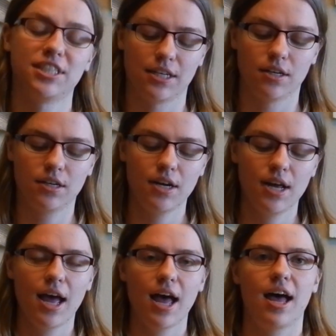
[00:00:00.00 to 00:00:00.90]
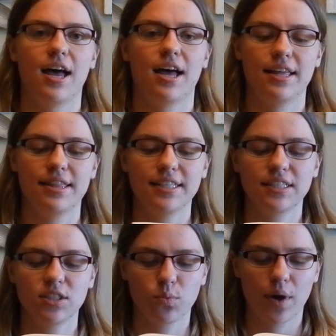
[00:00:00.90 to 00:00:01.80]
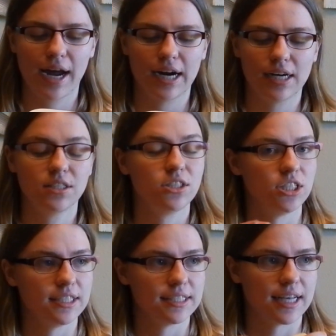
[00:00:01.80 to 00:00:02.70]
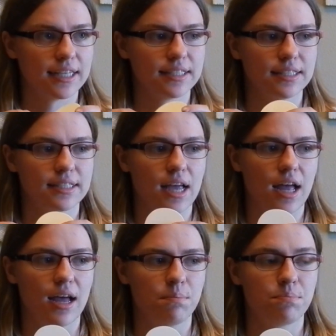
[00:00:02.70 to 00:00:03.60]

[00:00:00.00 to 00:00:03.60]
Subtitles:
dinner, this is where Jesus